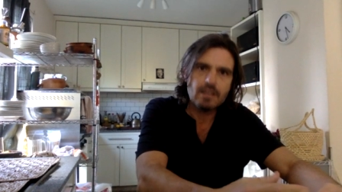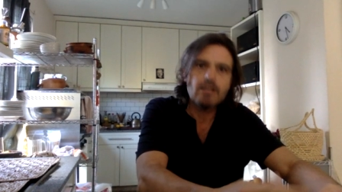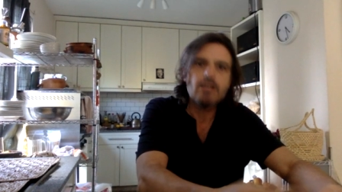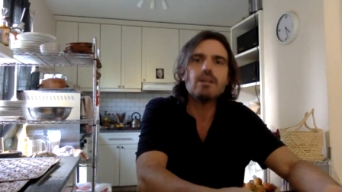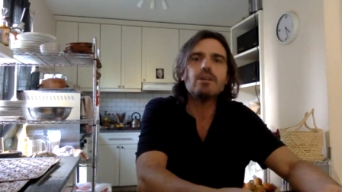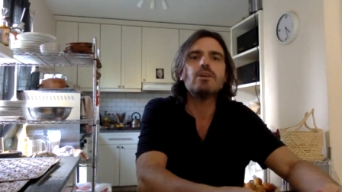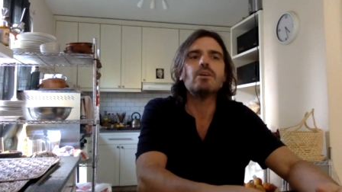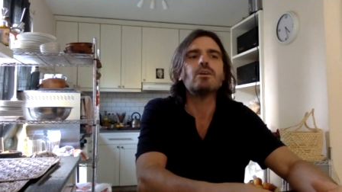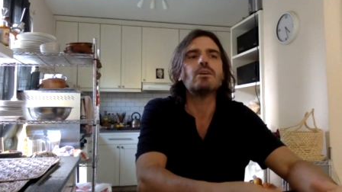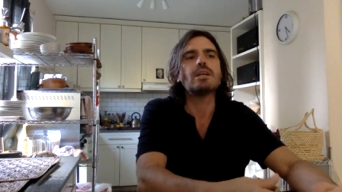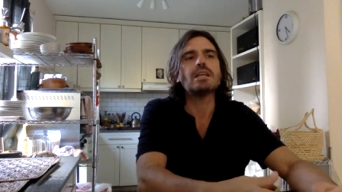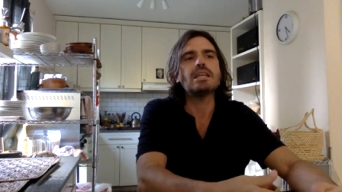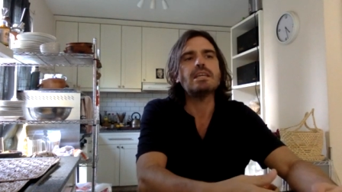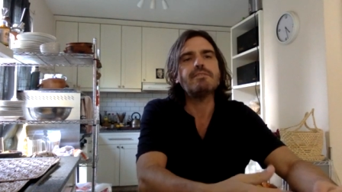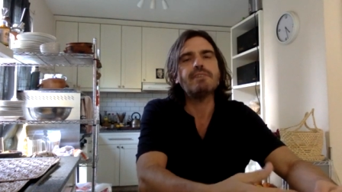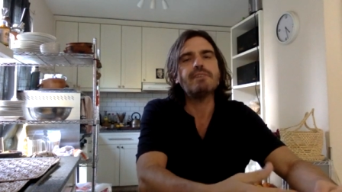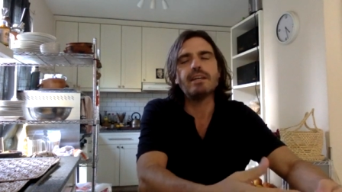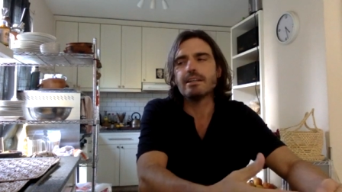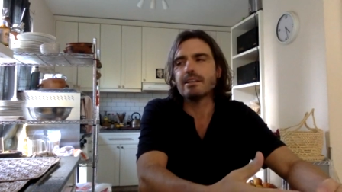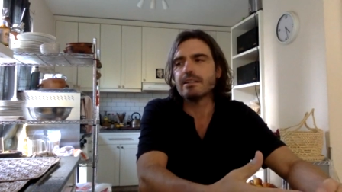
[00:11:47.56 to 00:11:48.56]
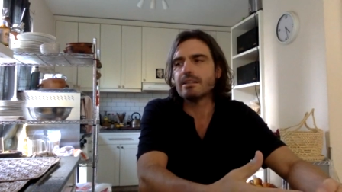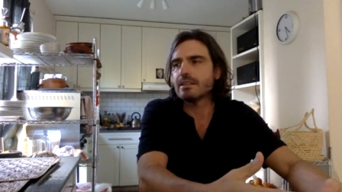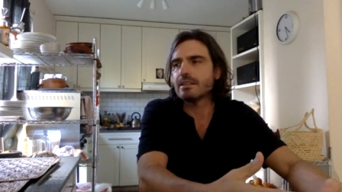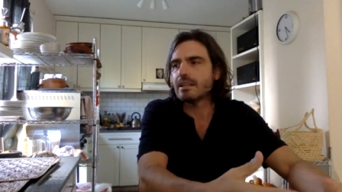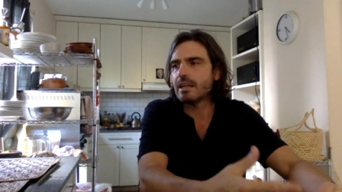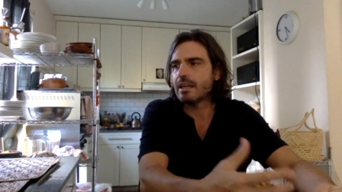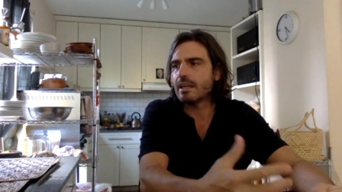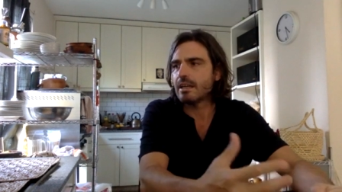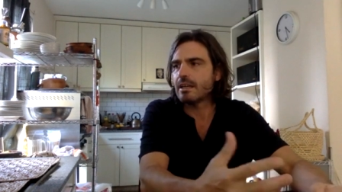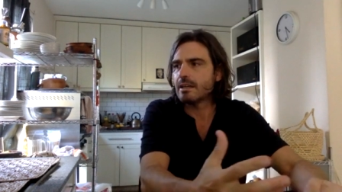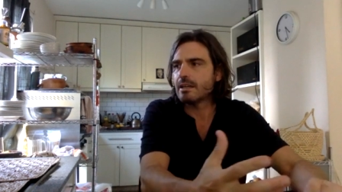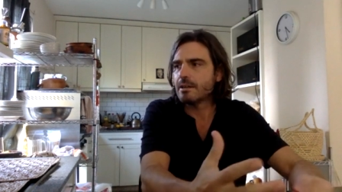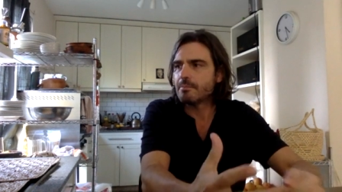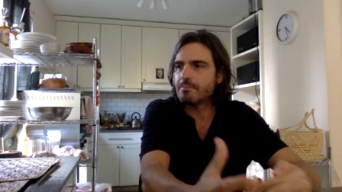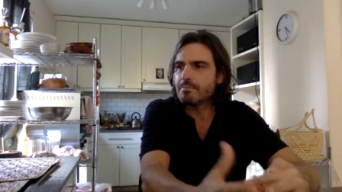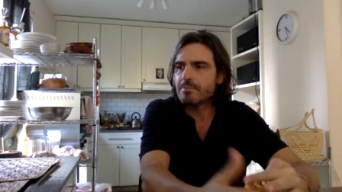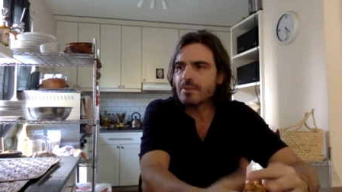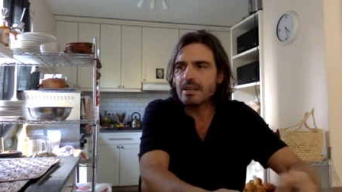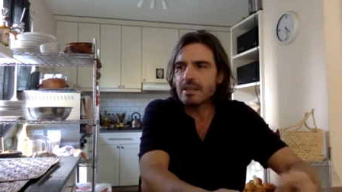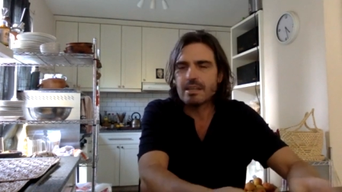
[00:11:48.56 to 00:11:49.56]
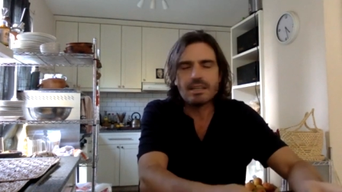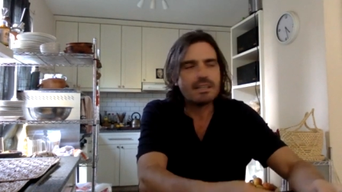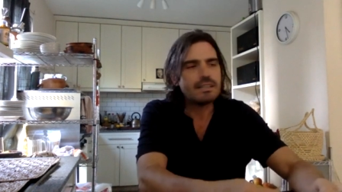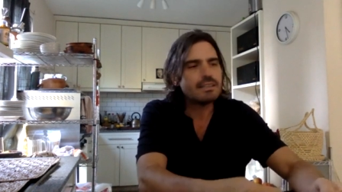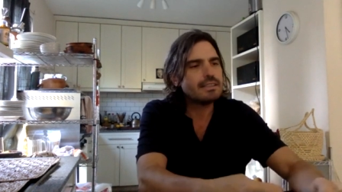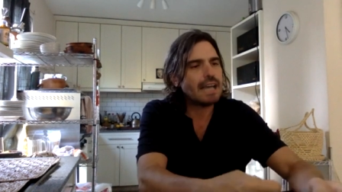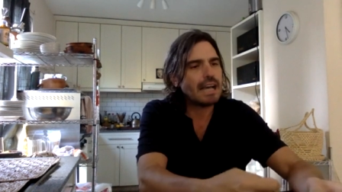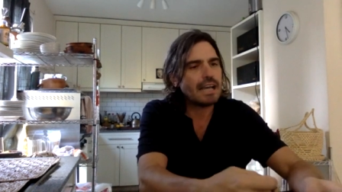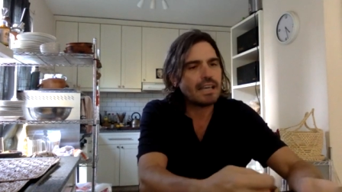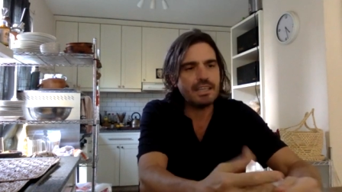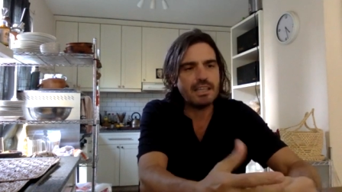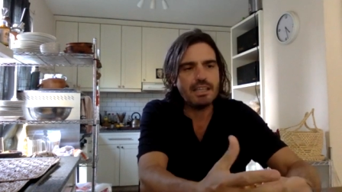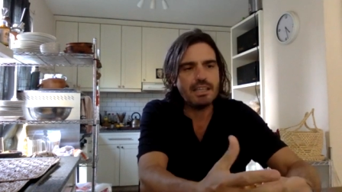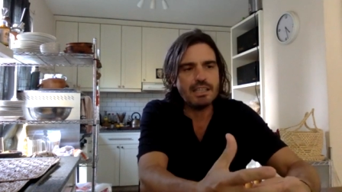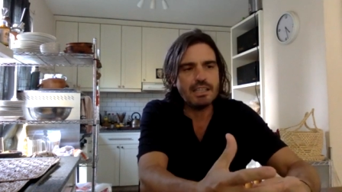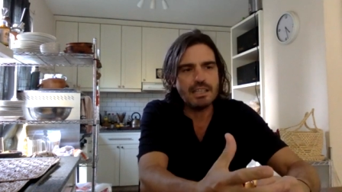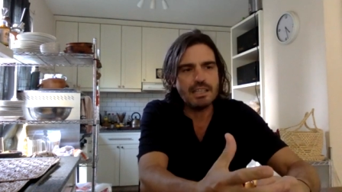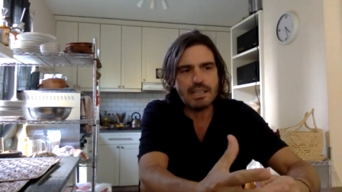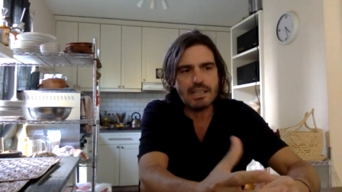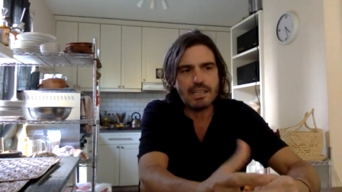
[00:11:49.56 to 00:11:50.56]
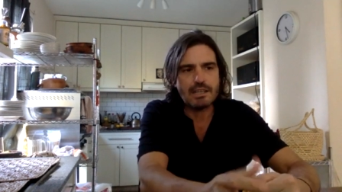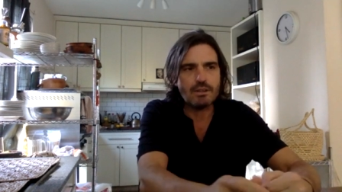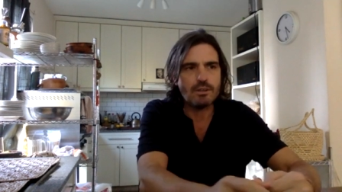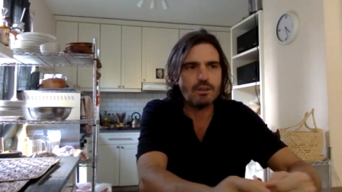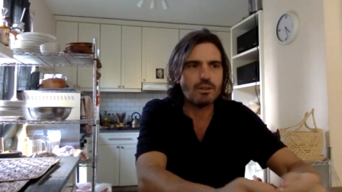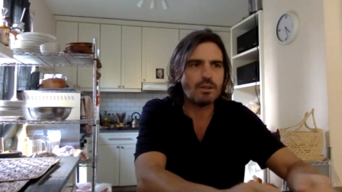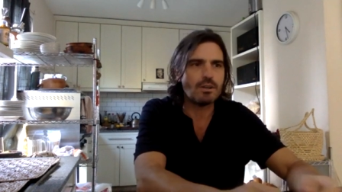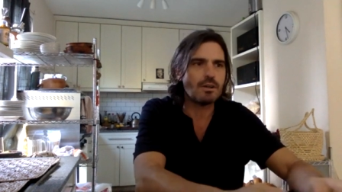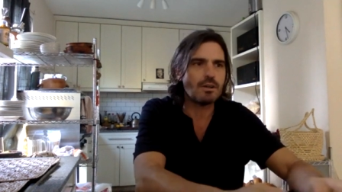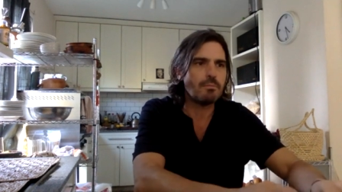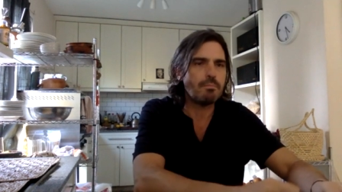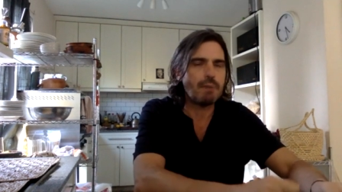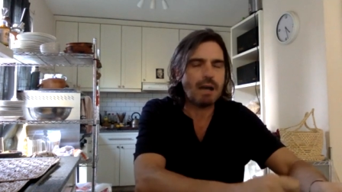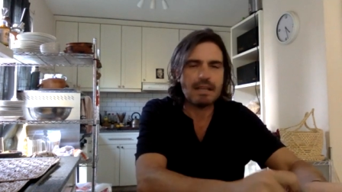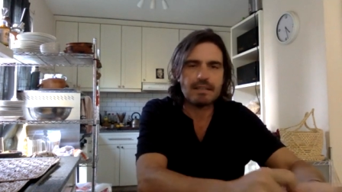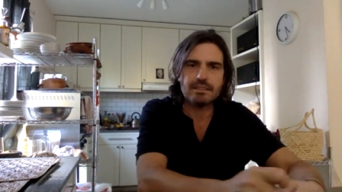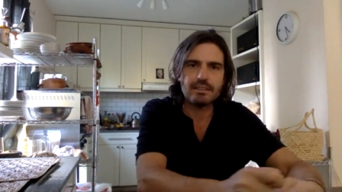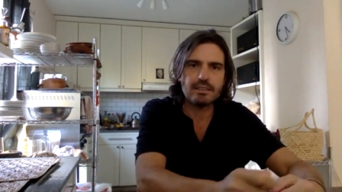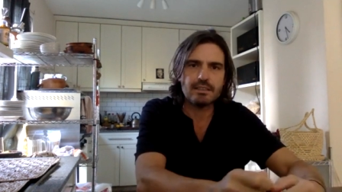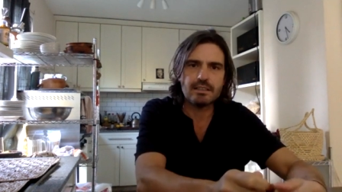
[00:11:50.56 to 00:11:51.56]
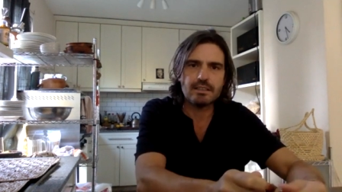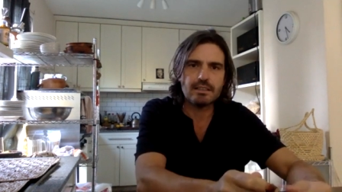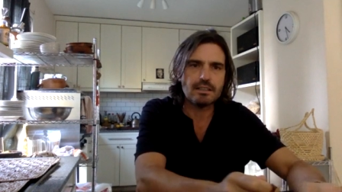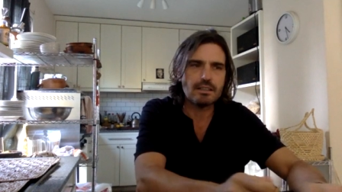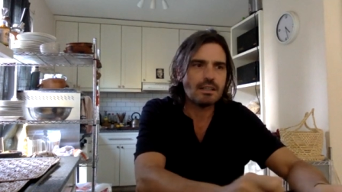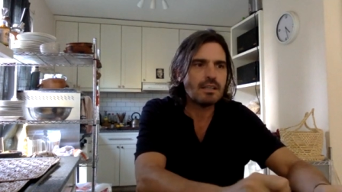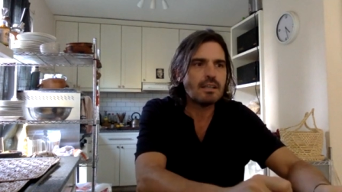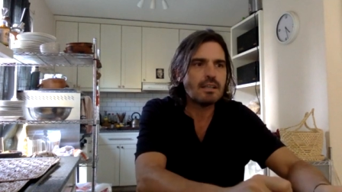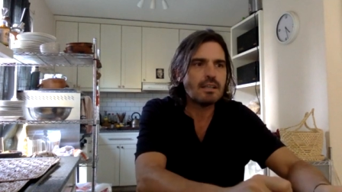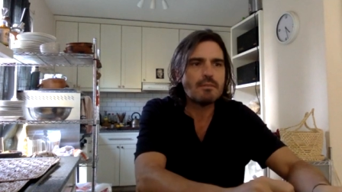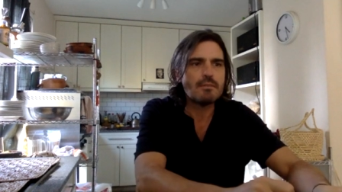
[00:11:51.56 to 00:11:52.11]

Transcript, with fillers: or even uh, tahini or butter